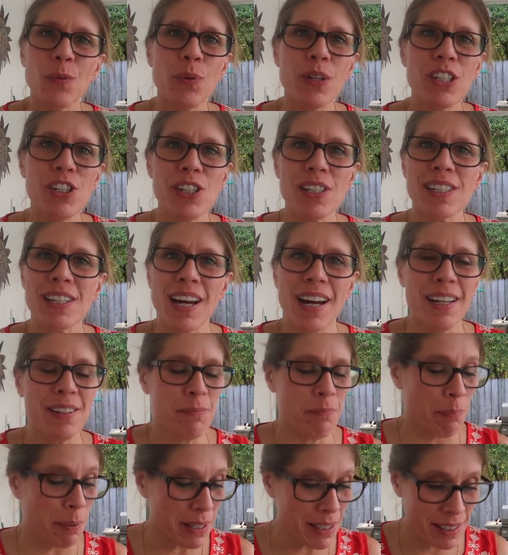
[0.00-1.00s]
we just got
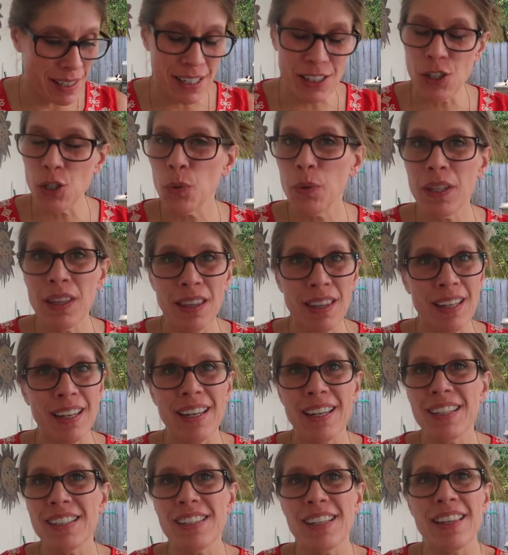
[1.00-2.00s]
busy doing
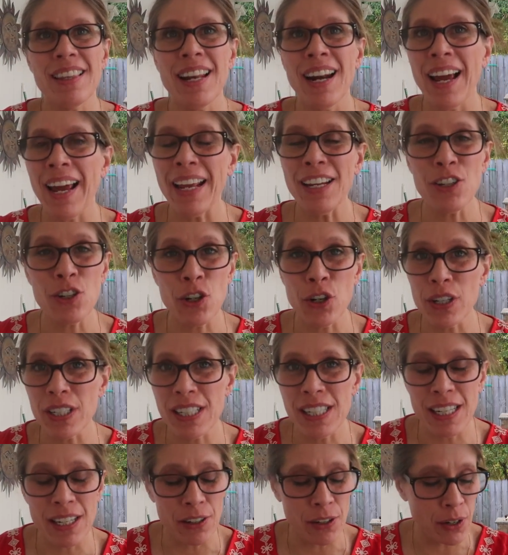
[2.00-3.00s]
things and then I had to
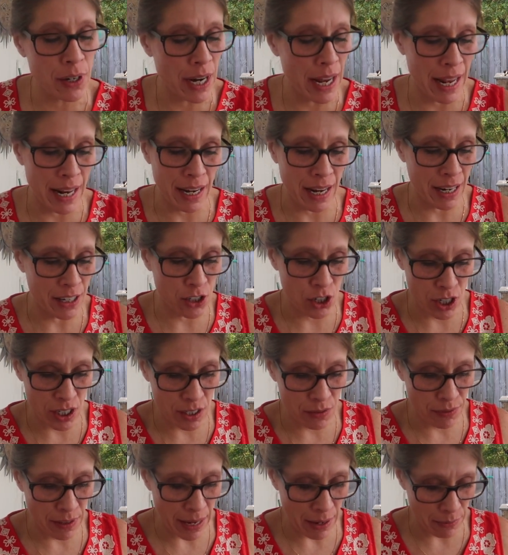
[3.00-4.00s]
cook dinner and I
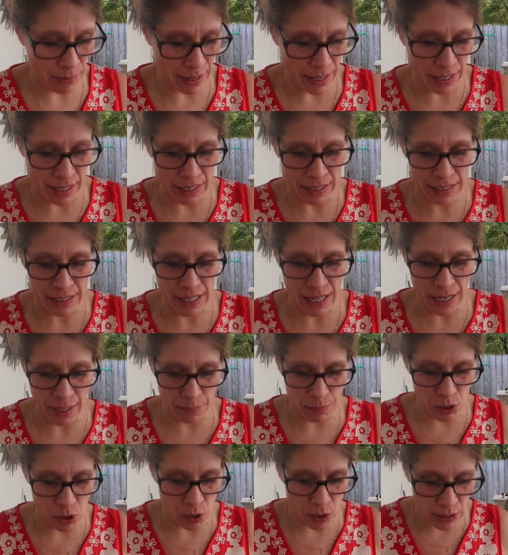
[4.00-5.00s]
just flat ran out of time.
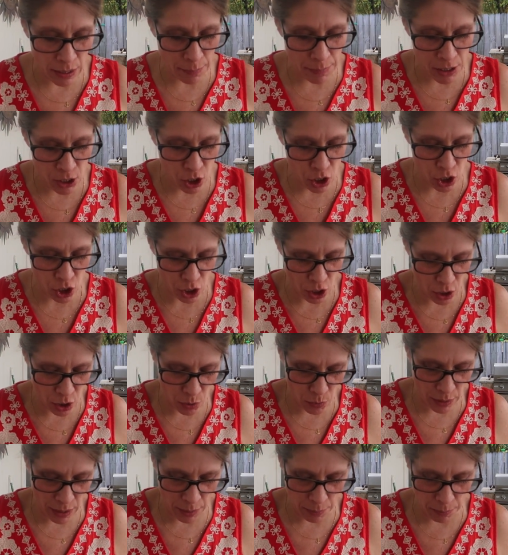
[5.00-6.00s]
So let me just show
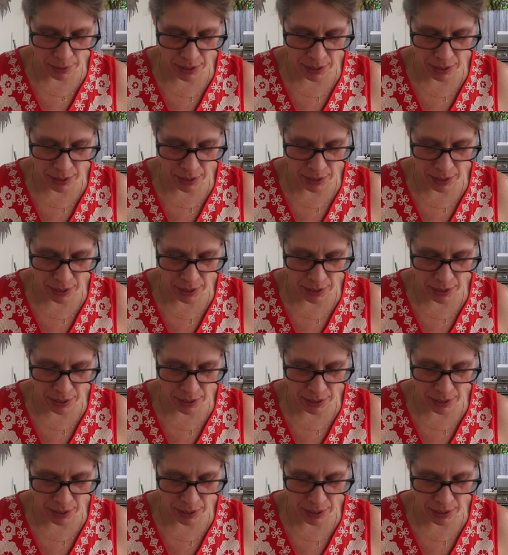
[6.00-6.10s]
you what I